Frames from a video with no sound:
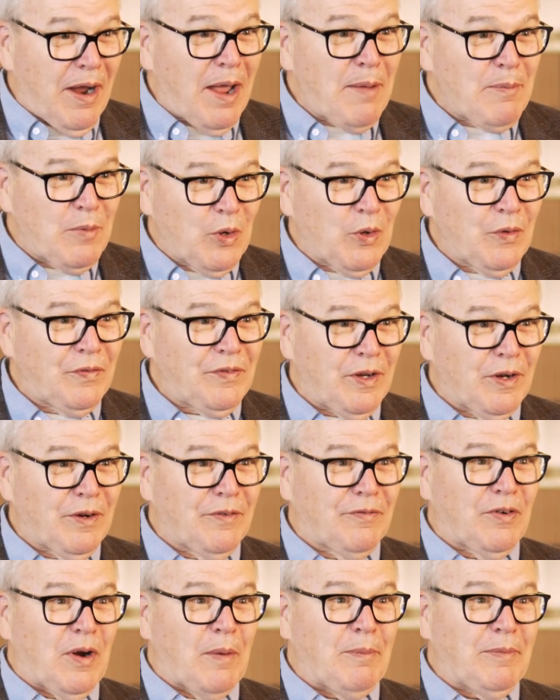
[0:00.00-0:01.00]
I moved here
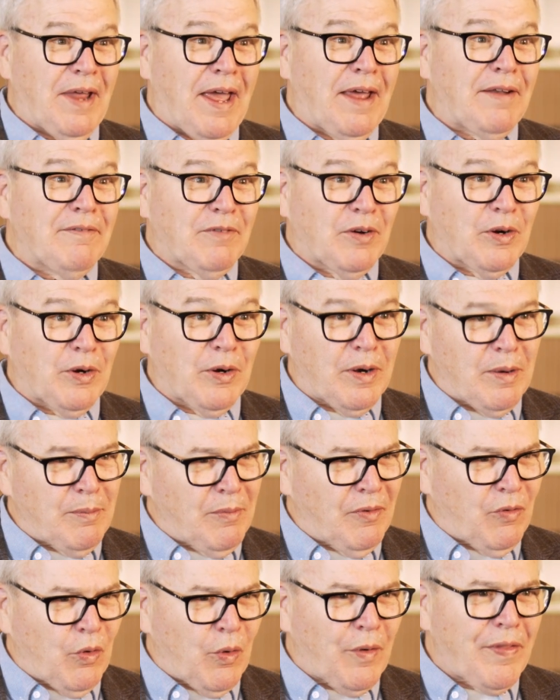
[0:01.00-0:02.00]
from Denver, and
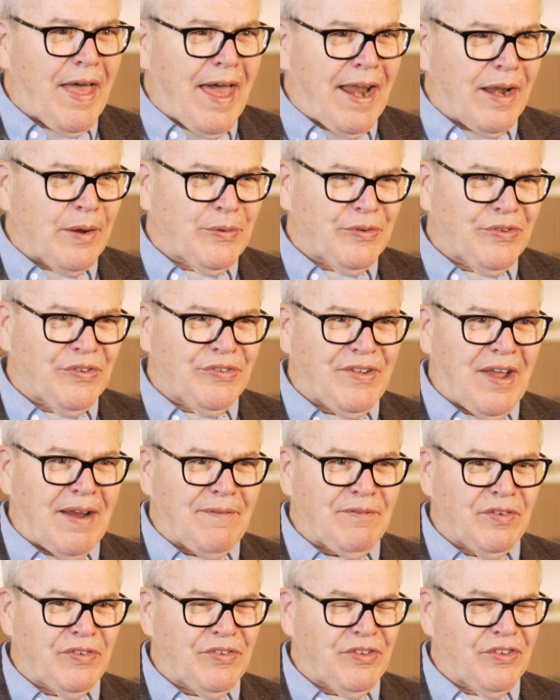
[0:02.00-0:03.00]
before that, I was in San
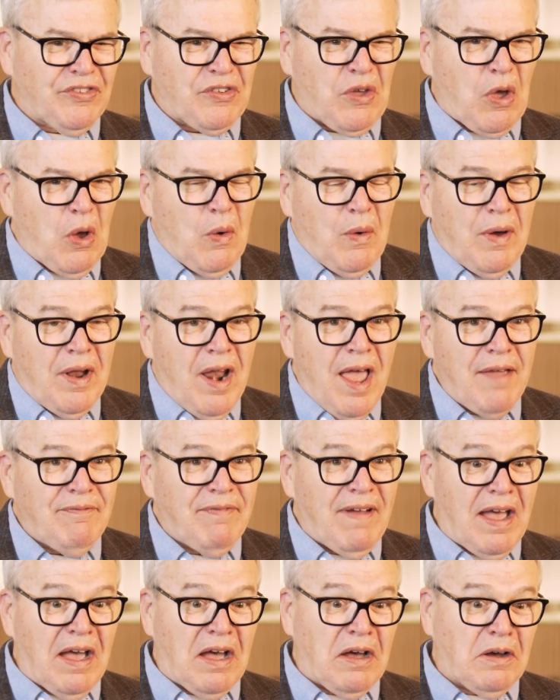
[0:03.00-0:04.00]
Francisco, and I
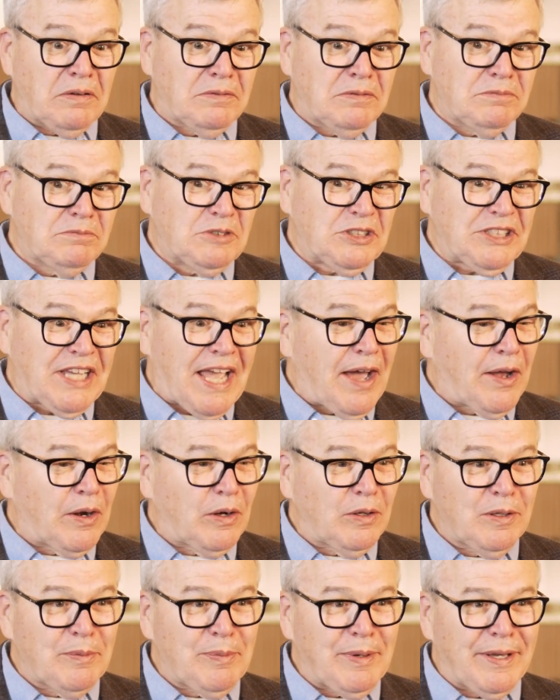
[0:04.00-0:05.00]
found
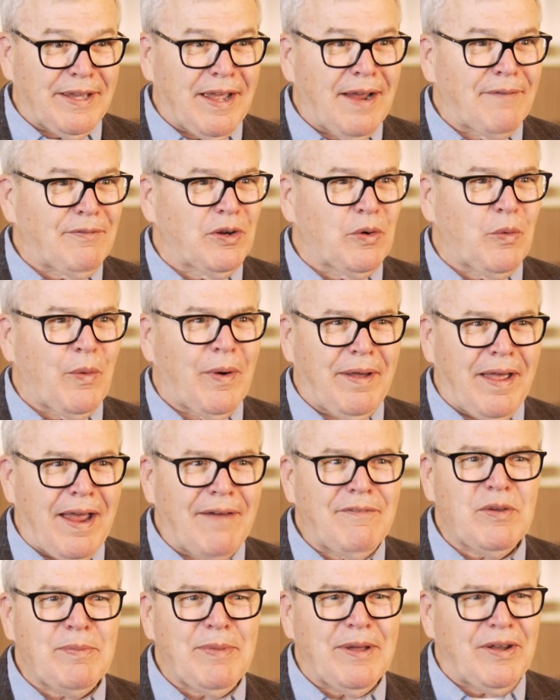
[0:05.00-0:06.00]
Seattle to be every
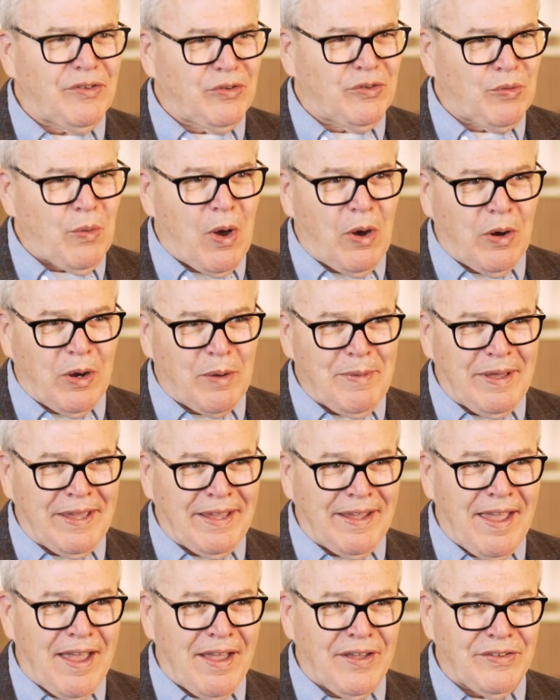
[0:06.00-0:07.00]
every bit as
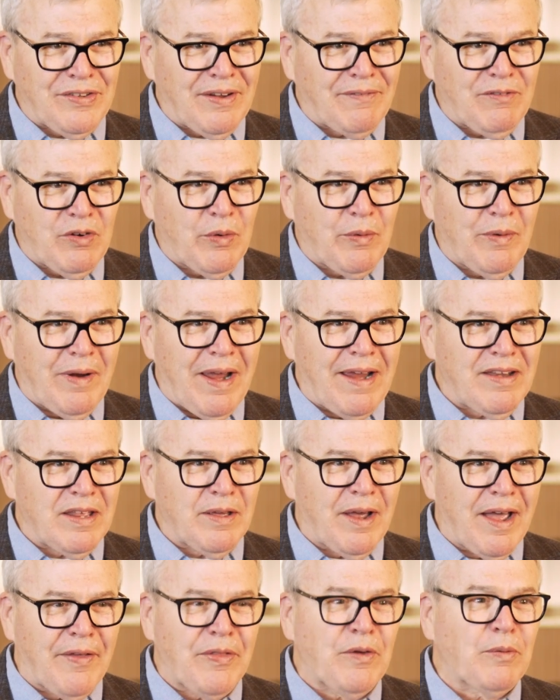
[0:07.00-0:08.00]
welcoming as every
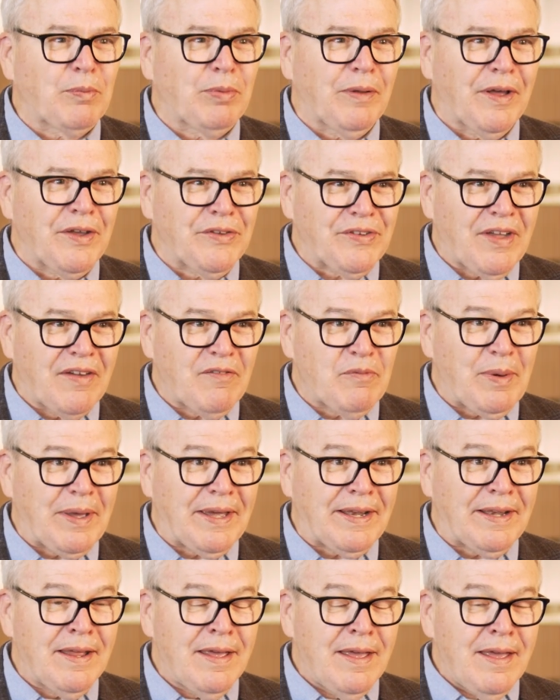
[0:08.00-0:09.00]
any other place I've
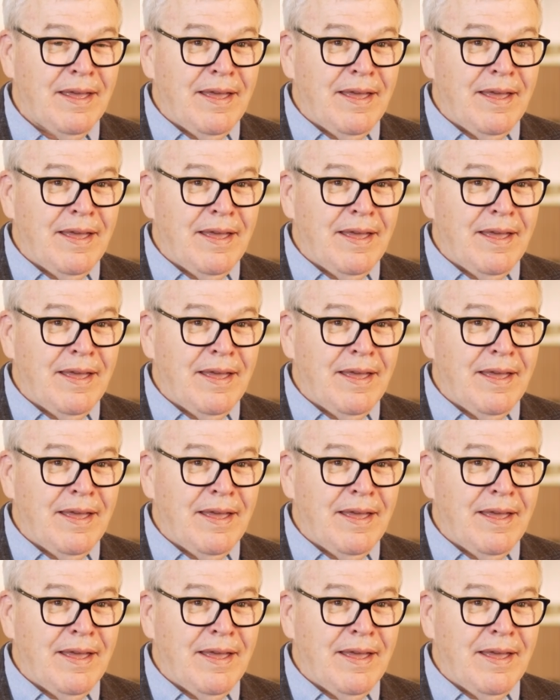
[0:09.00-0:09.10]
been.